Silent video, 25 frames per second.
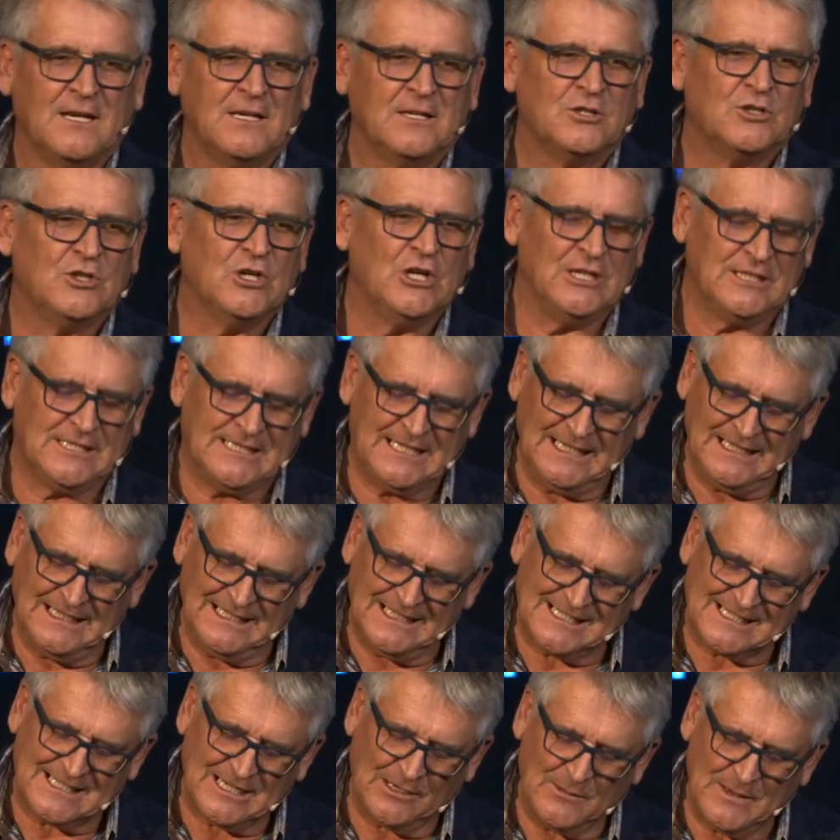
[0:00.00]
Churchill
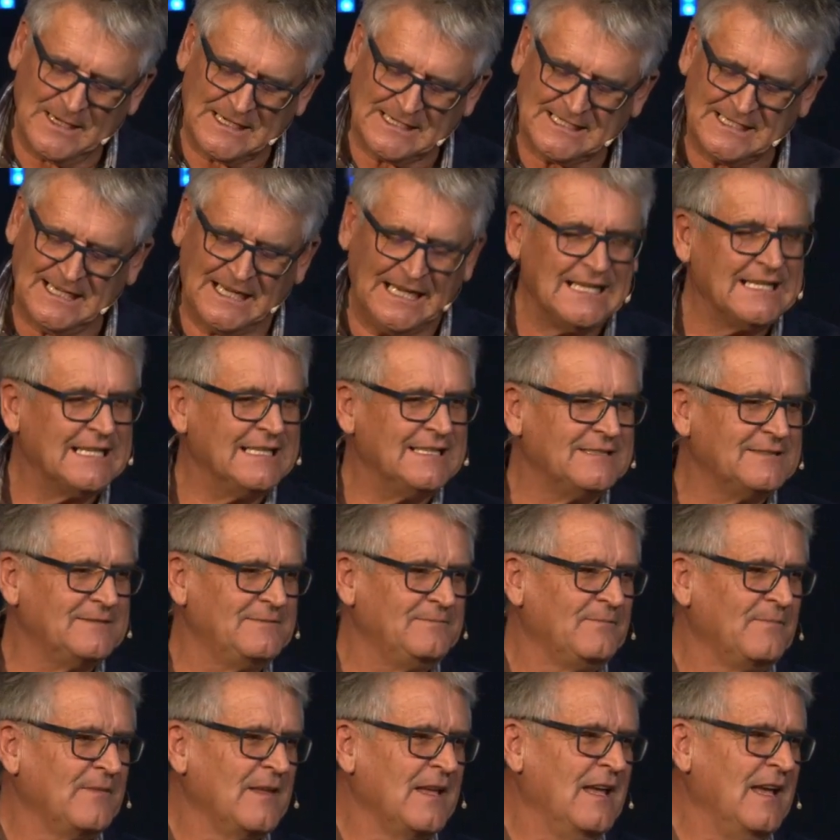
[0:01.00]
is so excited.
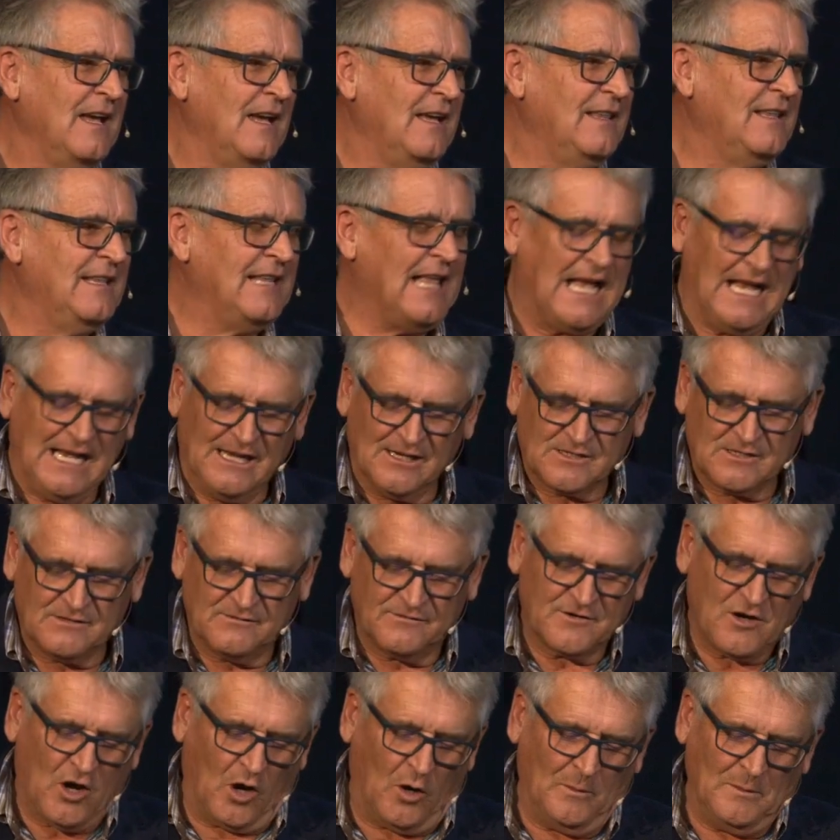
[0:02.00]
And in the House
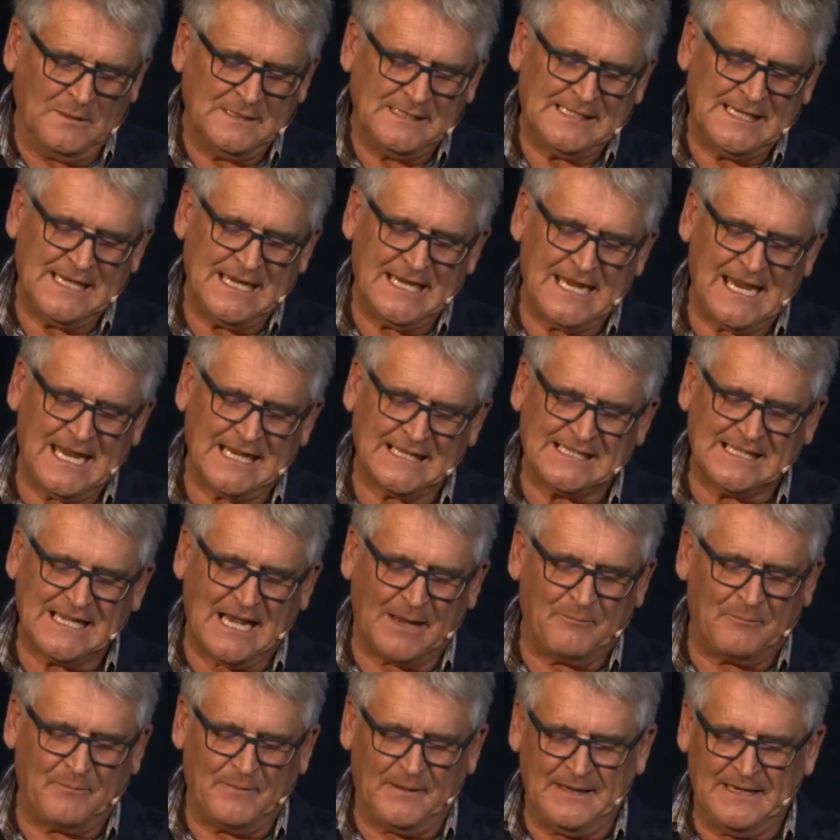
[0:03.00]
of Commons, he gets
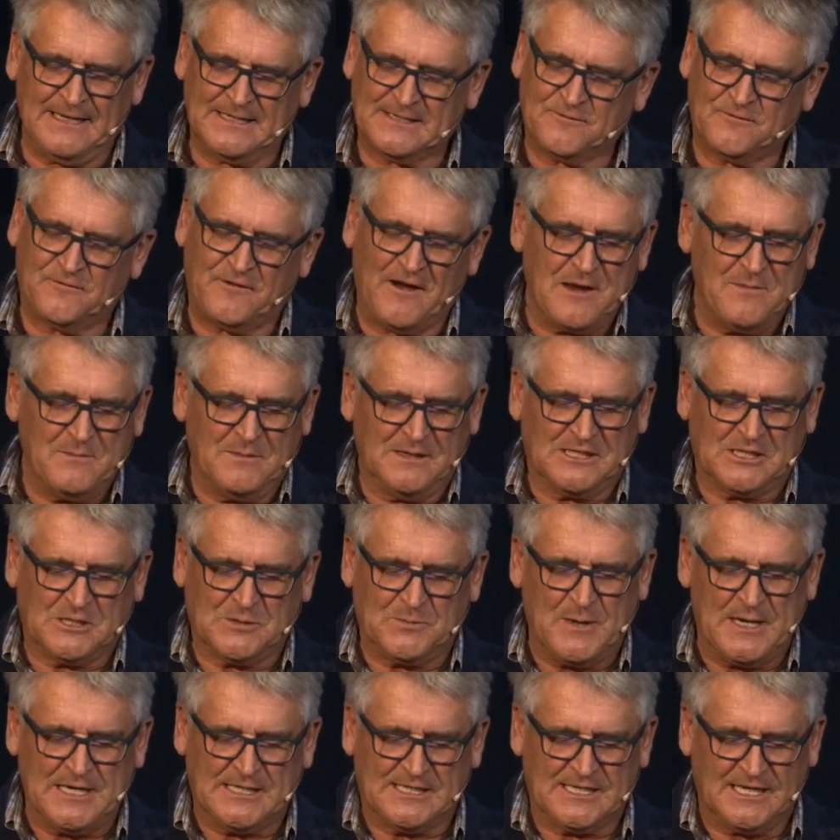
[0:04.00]
up and his famous
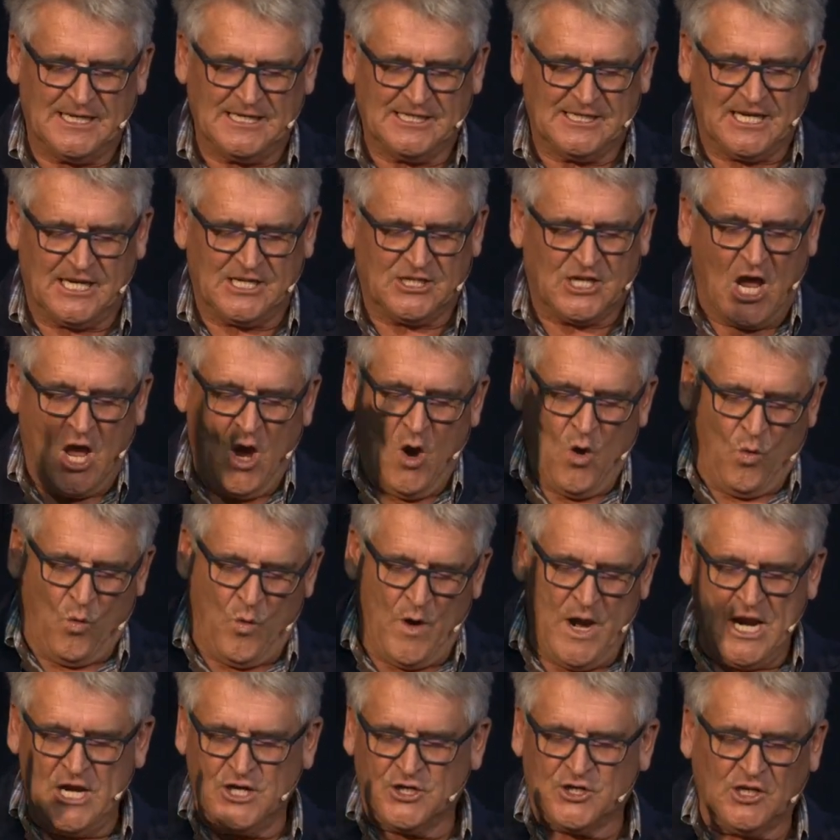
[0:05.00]
speech, and he says,
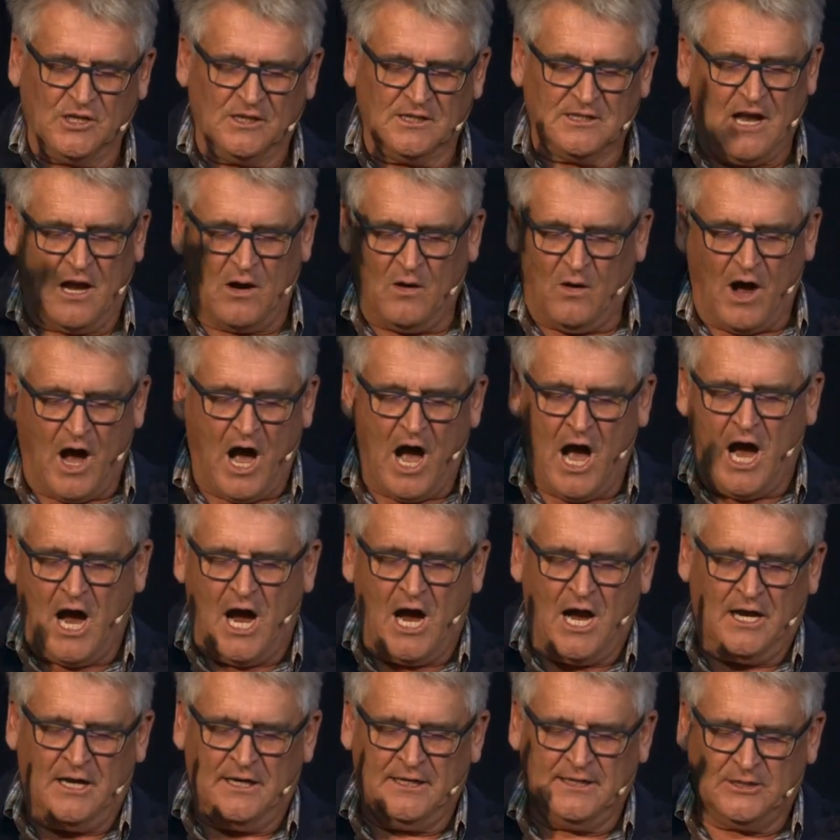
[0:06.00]
we shall go
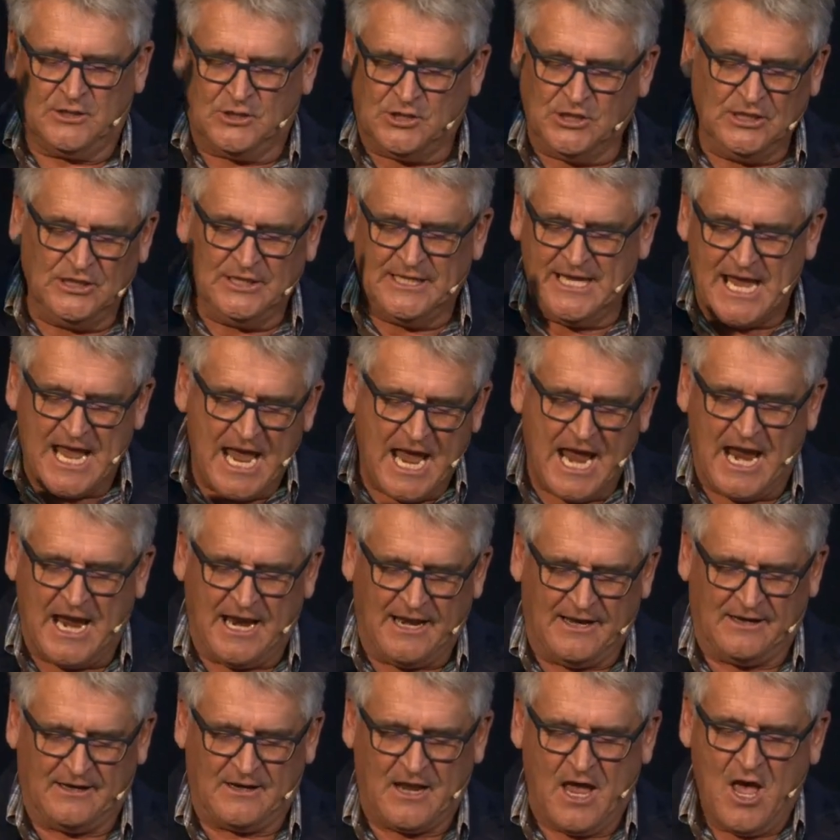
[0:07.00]
on to the
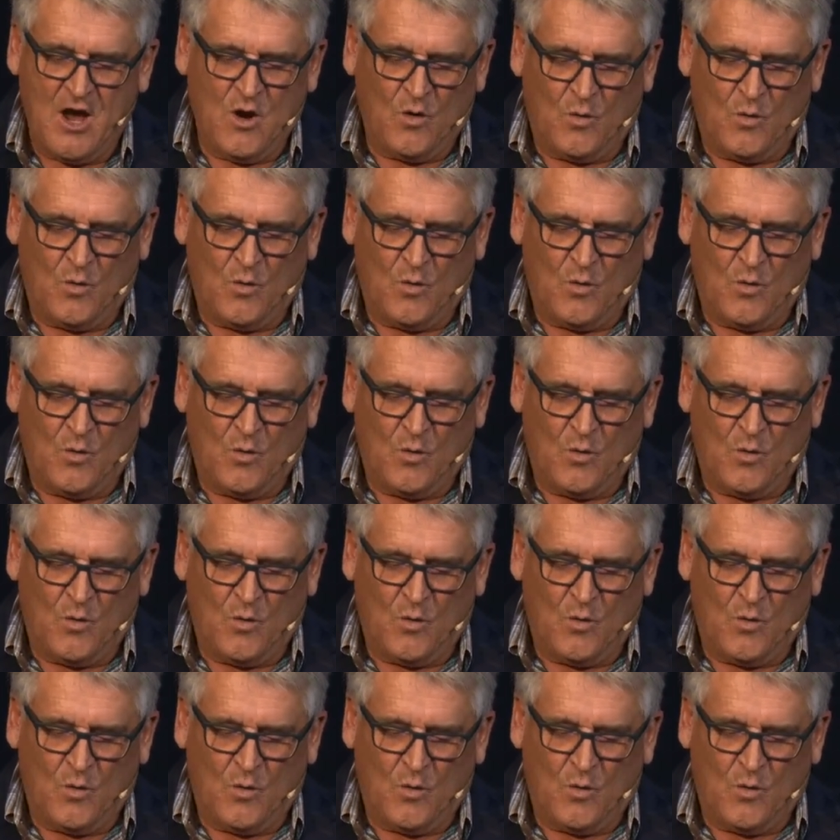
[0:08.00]
end.